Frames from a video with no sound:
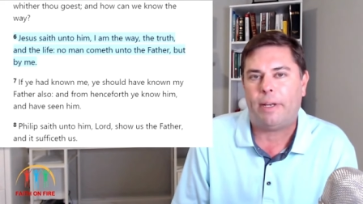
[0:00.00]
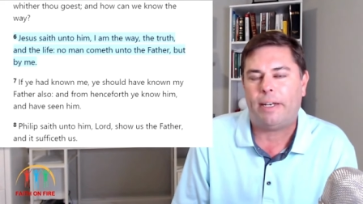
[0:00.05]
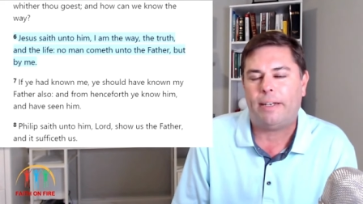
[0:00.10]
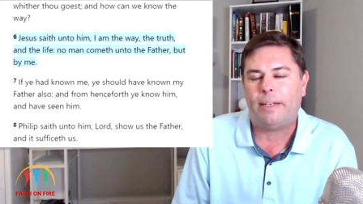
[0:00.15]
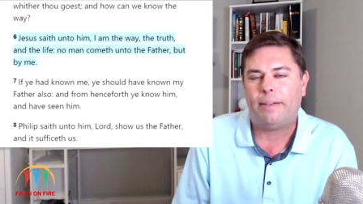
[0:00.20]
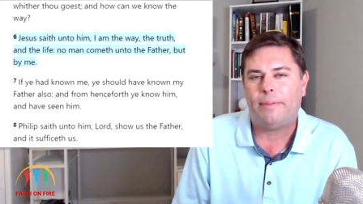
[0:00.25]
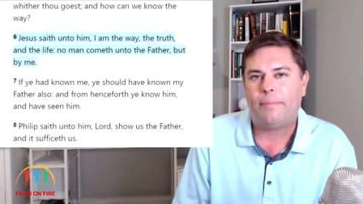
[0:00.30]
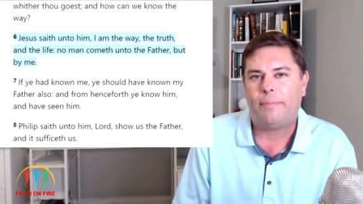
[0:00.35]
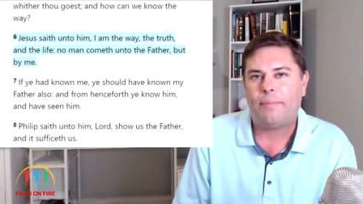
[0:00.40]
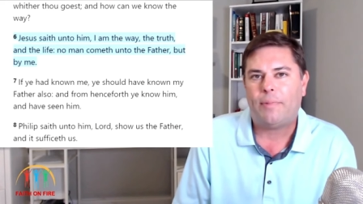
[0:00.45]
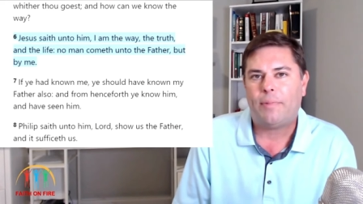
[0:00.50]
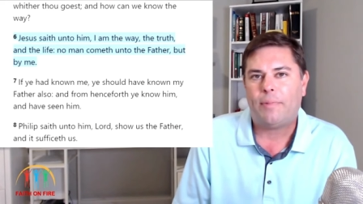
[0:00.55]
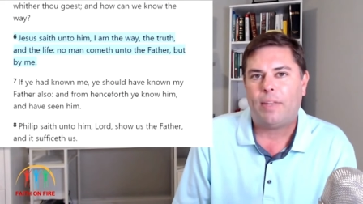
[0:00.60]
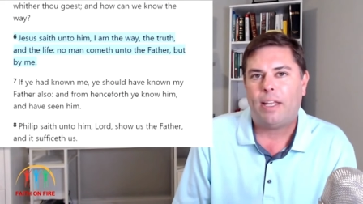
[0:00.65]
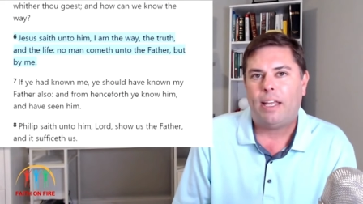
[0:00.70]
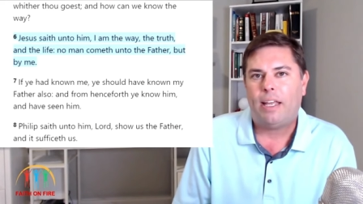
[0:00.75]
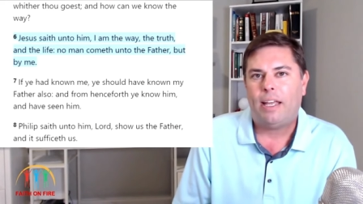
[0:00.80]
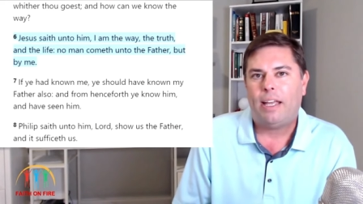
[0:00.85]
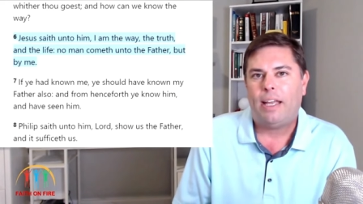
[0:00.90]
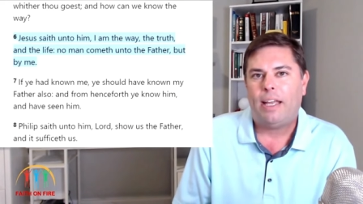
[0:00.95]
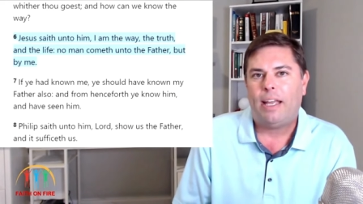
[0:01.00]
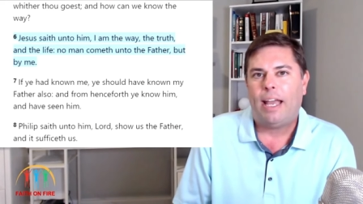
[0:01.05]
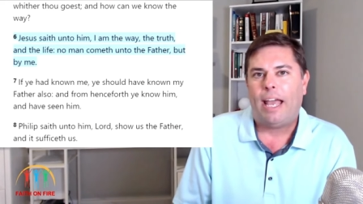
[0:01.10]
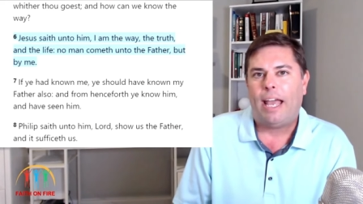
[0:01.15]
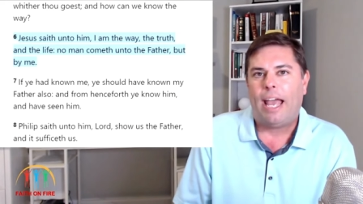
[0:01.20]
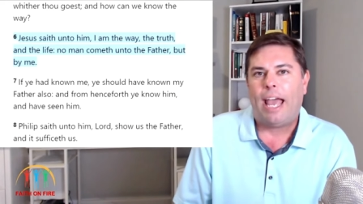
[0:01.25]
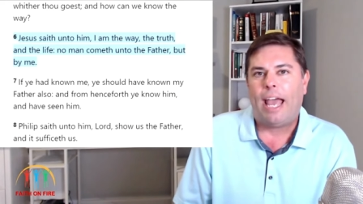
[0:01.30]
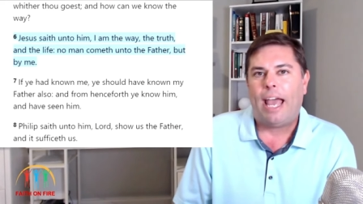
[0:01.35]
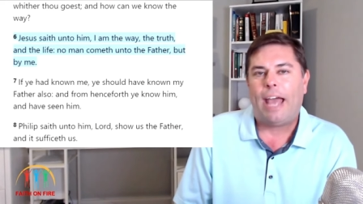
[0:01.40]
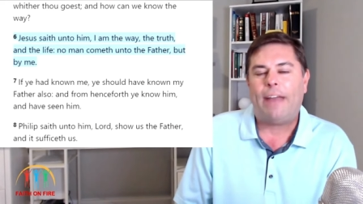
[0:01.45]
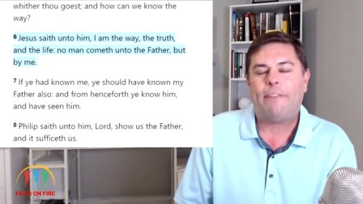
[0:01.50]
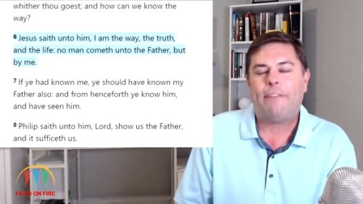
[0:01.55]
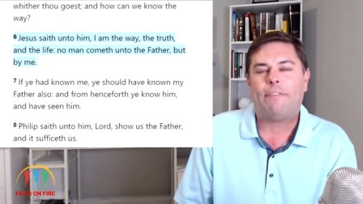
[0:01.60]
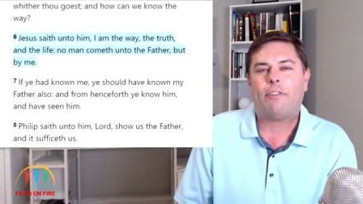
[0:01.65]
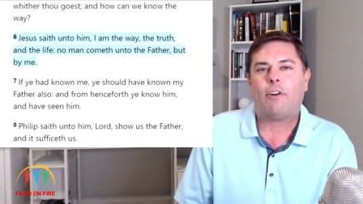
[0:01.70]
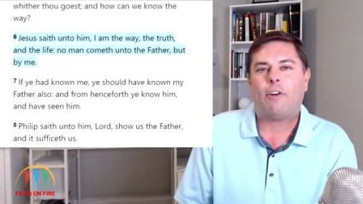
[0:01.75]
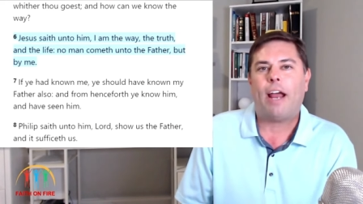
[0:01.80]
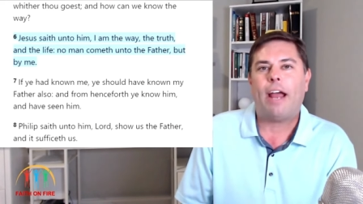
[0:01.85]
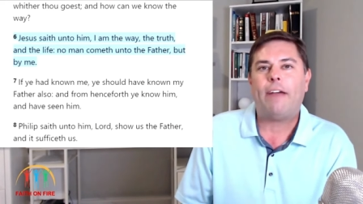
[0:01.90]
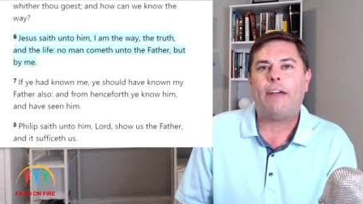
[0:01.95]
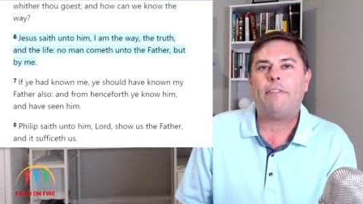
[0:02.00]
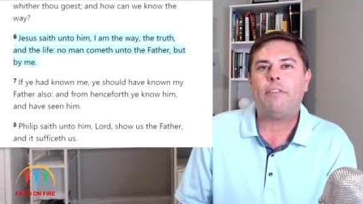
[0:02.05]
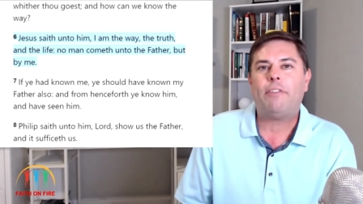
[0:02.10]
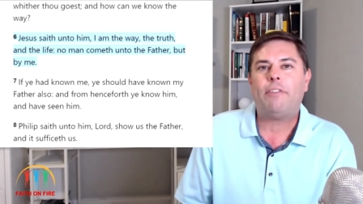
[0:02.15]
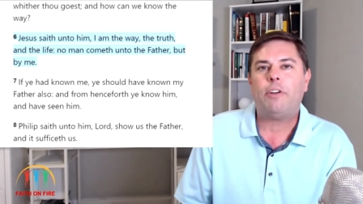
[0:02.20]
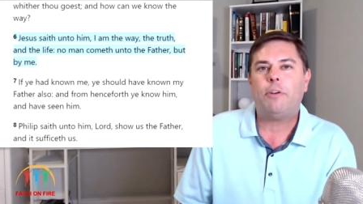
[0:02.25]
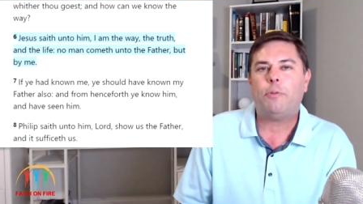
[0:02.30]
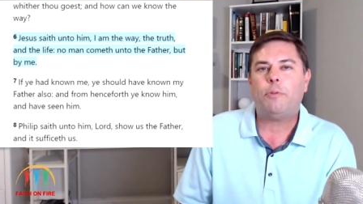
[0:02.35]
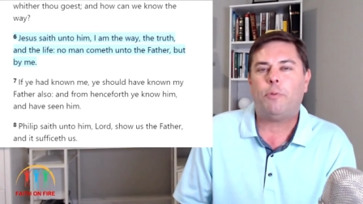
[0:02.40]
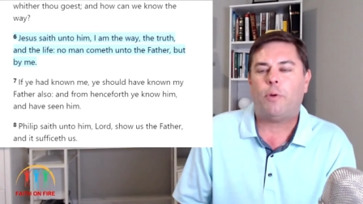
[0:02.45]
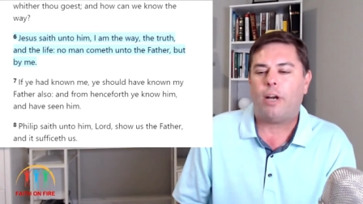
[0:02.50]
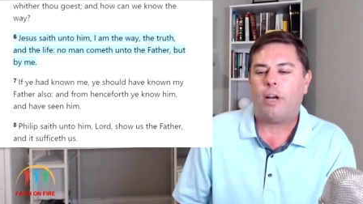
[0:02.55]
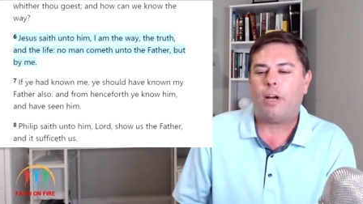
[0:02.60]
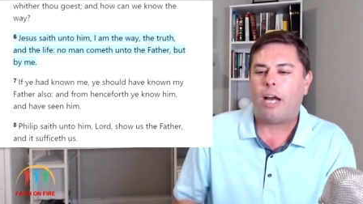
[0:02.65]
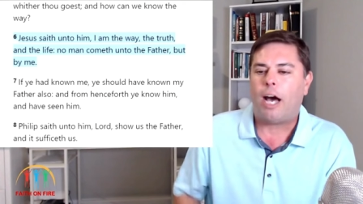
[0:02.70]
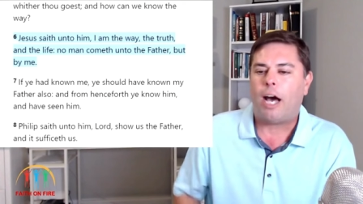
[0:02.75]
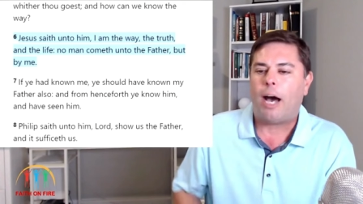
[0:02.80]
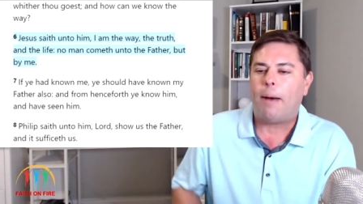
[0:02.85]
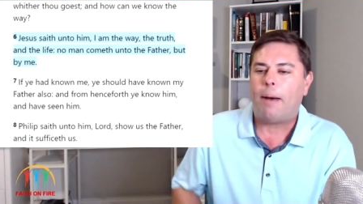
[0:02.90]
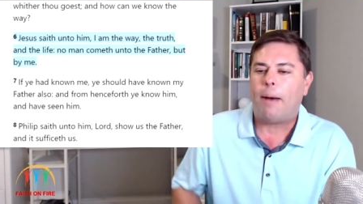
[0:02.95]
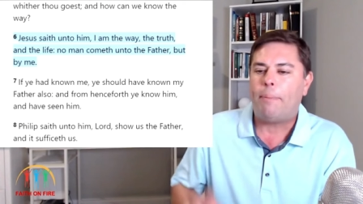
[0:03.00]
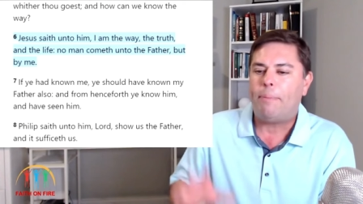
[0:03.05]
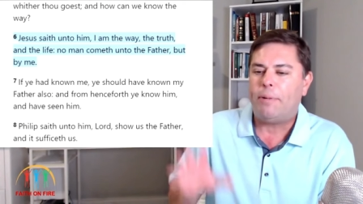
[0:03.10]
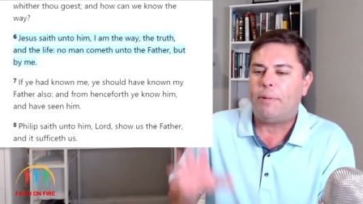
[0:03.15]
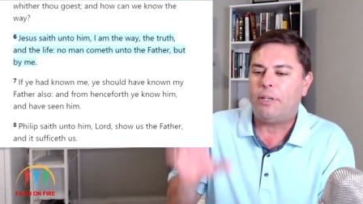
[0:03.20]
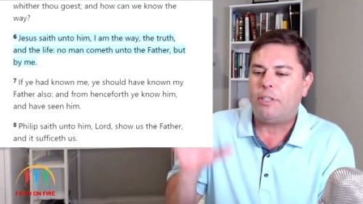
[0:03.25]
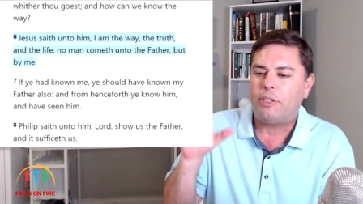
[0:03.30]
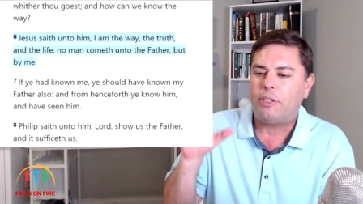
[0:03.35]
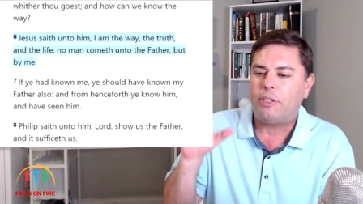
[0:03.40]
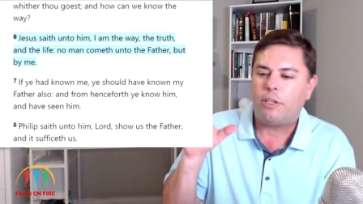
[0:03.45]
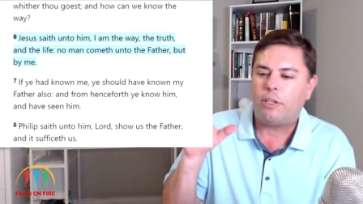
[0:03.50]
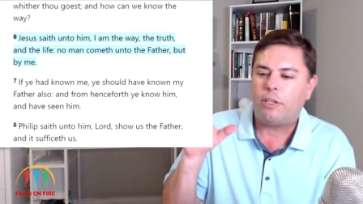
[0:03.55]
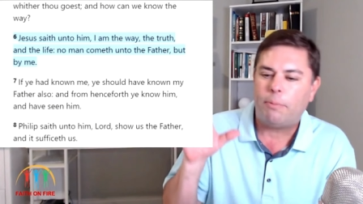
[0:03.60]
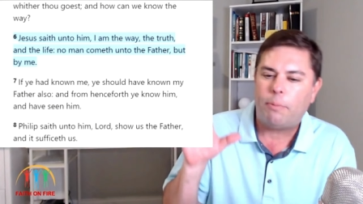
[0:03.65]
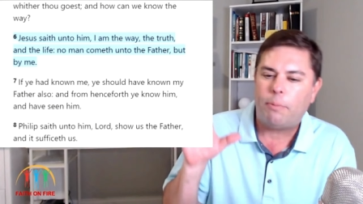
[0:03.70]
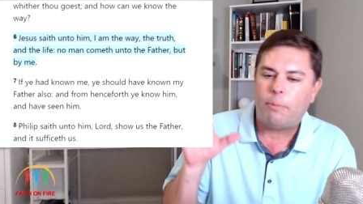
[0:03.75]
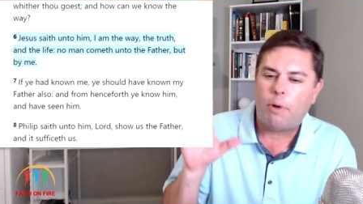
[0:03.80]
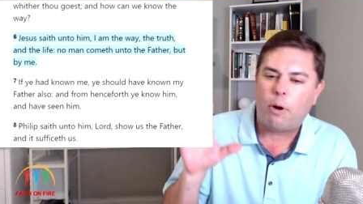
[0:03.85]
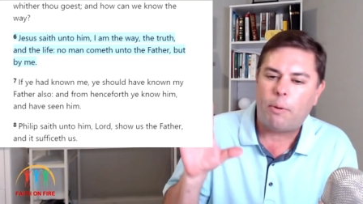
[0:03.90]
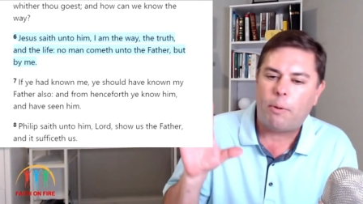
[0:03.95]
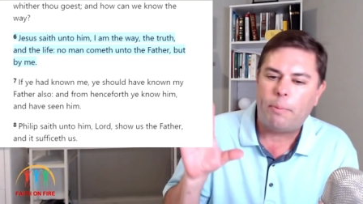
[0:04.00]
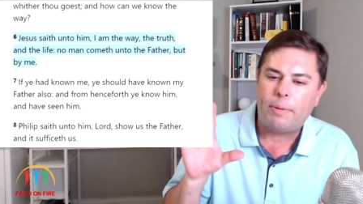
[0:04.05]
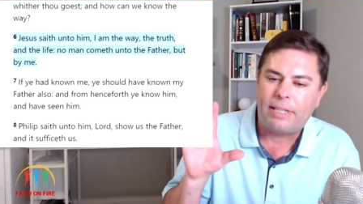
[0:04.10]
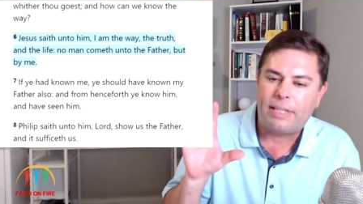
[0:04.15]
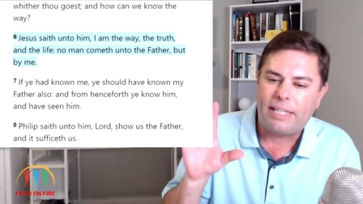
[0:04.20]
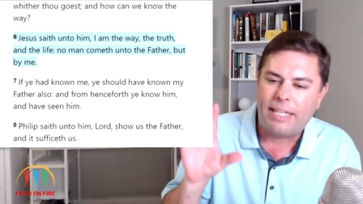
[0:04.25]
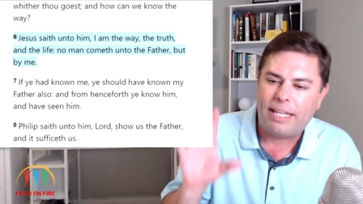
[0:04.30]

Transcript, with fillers: then only God could initiate a change in a person that would make him want to follow Jesus.